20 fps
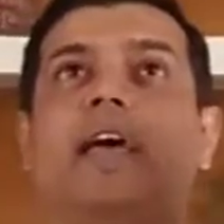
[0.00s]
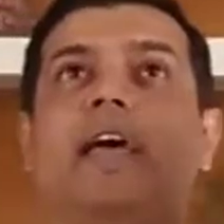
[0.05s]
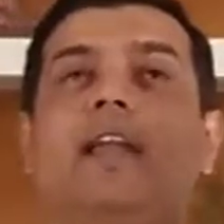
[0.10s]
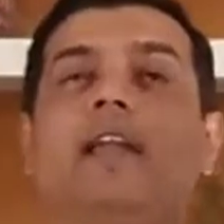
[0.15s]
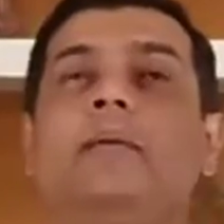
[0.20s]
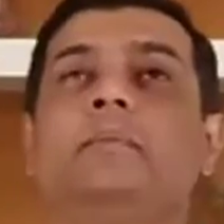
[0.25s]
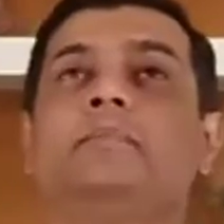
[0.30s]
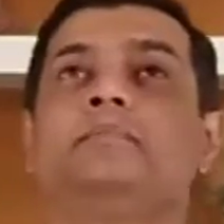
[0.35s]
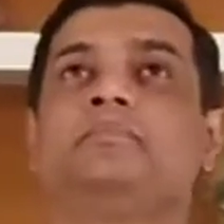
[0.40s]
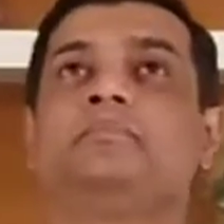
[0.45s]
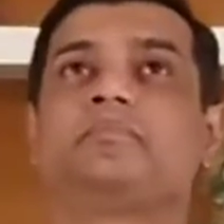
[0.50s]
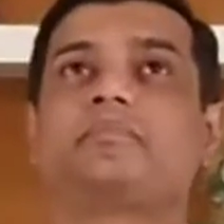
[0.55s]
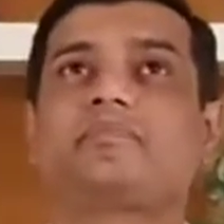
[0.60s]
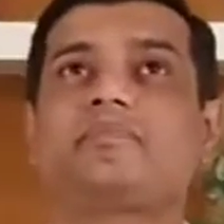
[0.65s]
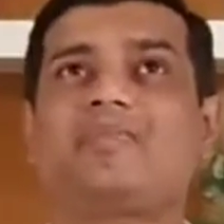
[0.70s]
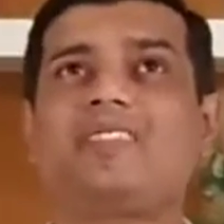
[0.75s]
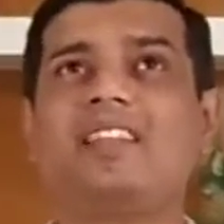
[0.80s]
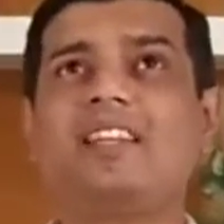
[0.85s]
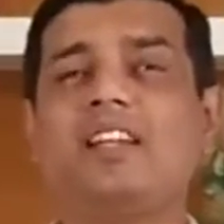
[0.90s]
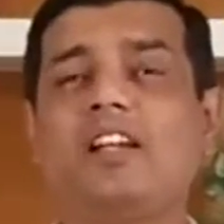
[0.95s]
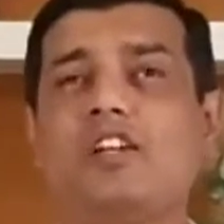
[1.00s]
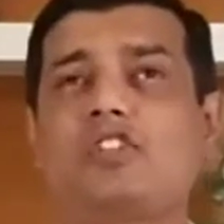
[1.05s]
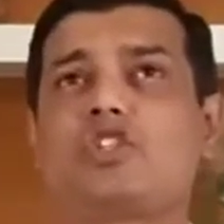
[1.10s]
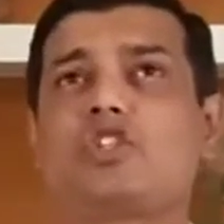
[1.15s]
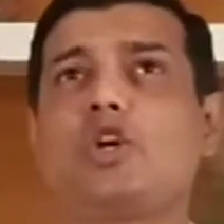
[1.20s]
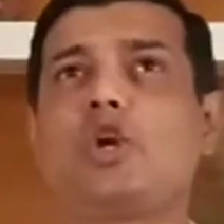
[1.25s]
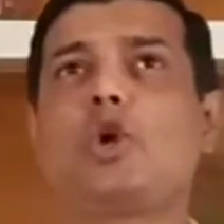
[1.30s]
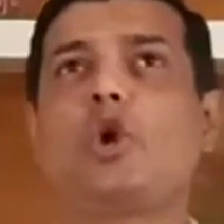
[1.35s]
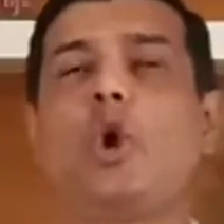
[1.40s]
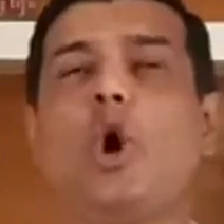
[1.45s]
hand.
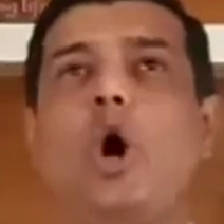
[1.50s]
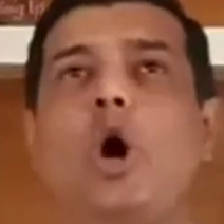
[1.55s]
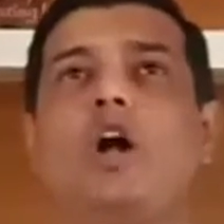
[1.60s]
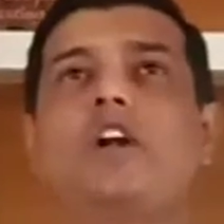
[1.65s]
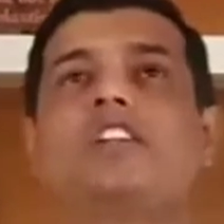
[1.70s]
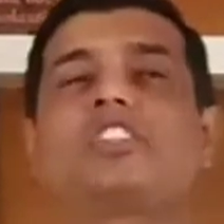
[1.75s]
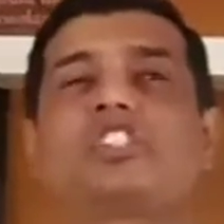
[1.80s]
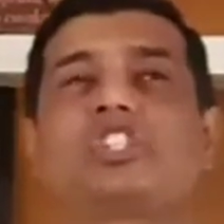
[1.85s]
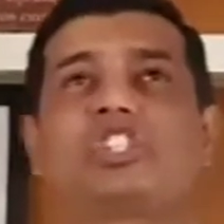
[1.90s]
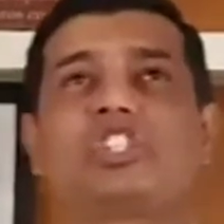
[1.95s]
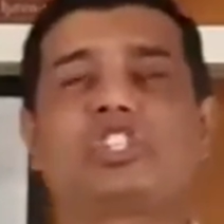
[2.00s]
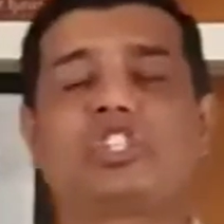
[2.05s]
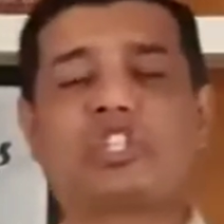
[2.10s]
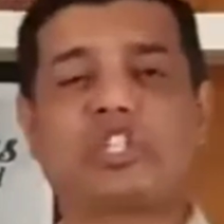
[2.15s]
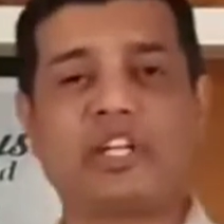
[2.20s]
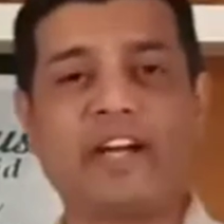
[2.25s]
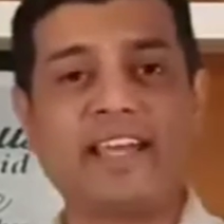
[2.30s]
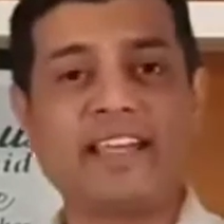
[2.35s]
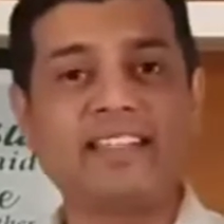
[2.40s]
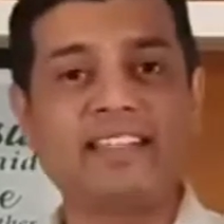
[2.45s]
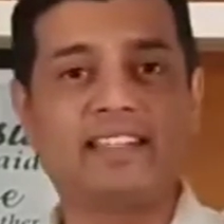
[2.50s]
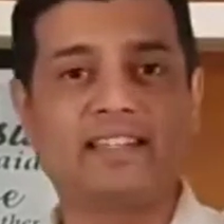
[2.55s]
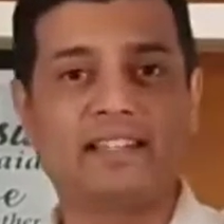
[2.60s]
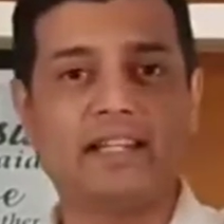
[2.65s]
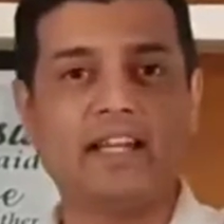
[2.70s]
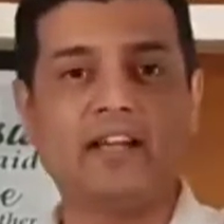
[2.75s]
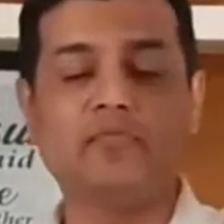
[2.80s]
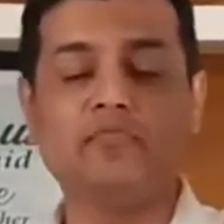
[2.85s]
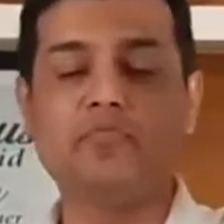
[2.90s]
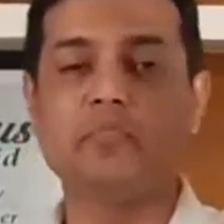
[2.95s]
Say, Lord,
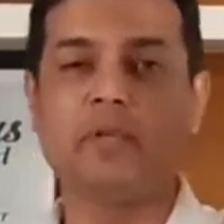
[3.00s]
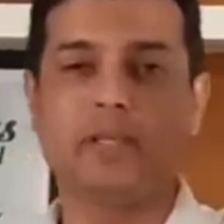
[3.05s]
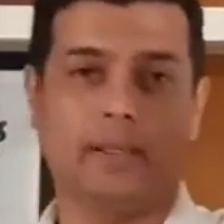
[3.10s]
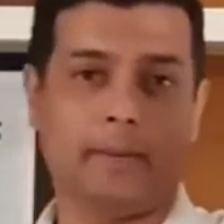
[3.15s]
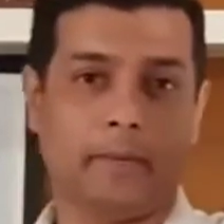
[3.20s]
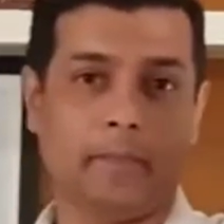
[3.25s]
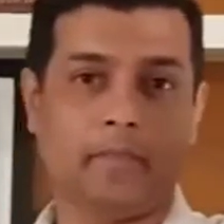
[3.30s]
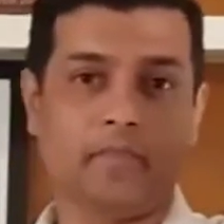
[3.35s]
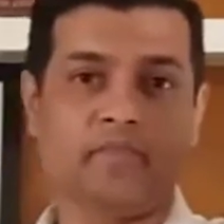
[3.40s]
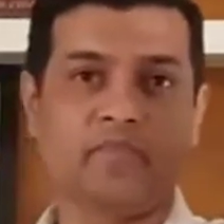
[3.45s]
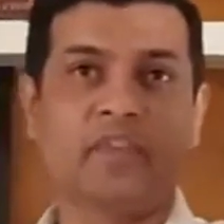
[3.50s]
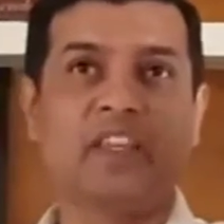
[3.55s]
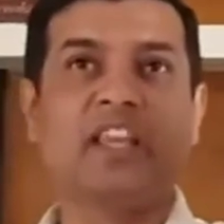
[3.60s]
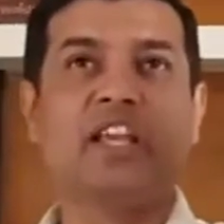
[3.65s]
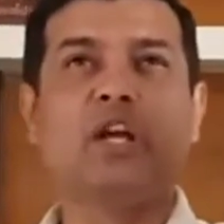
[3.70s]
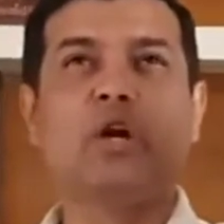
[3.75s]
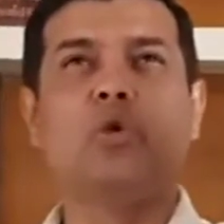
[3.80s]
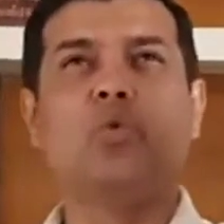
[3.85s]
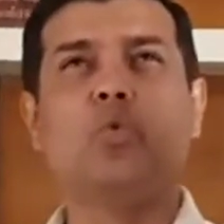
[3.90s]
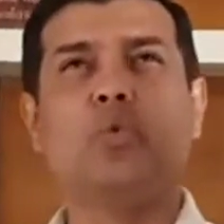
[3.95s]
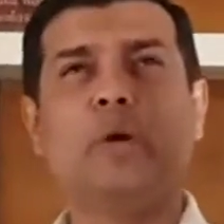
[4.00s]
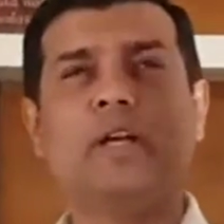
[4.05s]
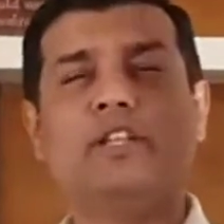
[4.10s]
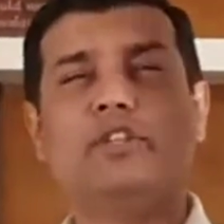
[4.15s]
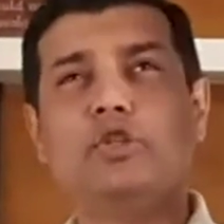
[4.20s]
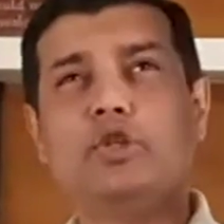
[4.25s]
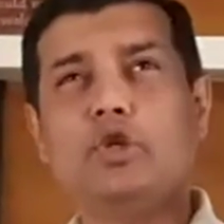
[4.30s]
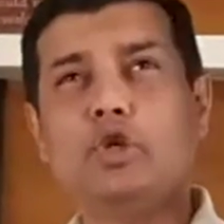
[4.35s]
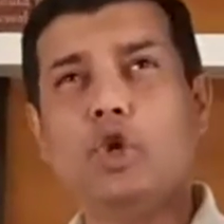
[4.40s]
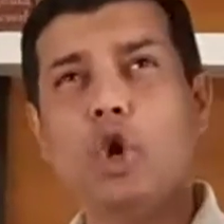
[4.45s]
strengthen me
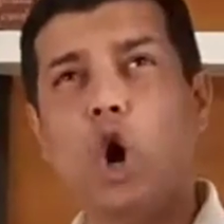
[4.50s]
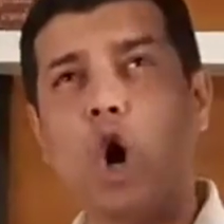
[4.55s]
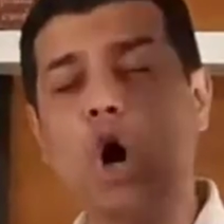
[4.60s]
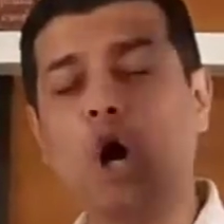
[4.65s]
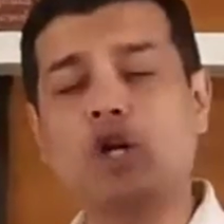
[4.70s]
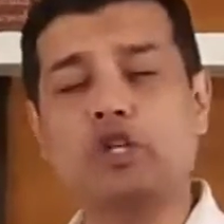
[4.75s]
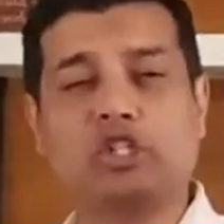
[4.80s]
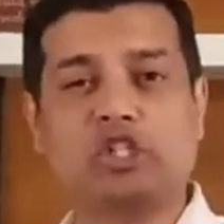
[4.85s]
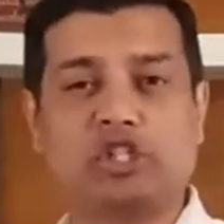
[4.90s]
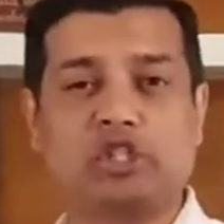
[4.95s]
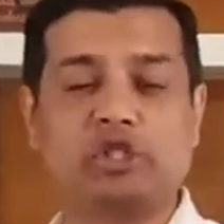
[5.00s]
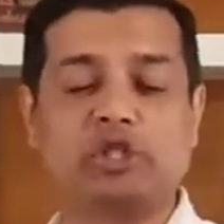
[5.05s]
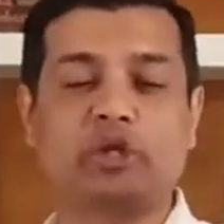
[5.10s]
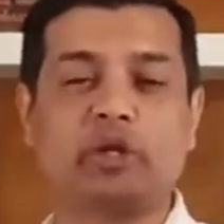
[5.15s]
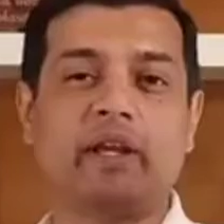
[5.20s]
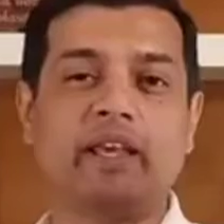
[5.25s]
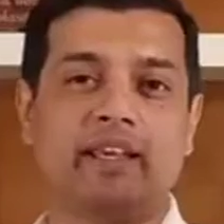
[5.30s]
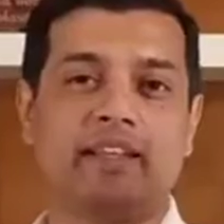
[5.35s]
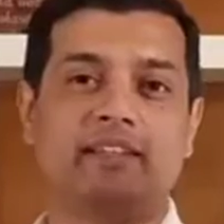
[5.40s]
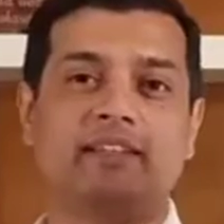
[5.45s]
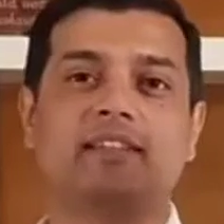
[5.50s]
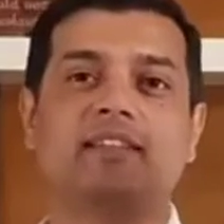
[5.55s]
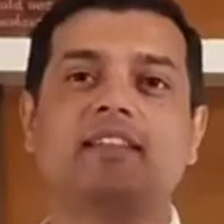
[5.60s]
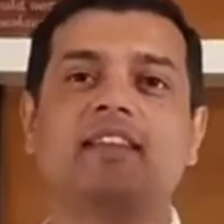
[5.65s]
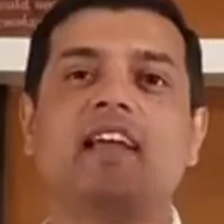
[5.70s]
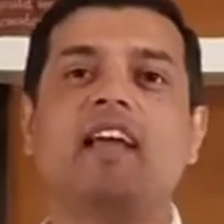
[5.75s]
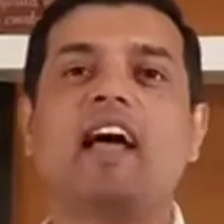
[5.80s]
with your strength.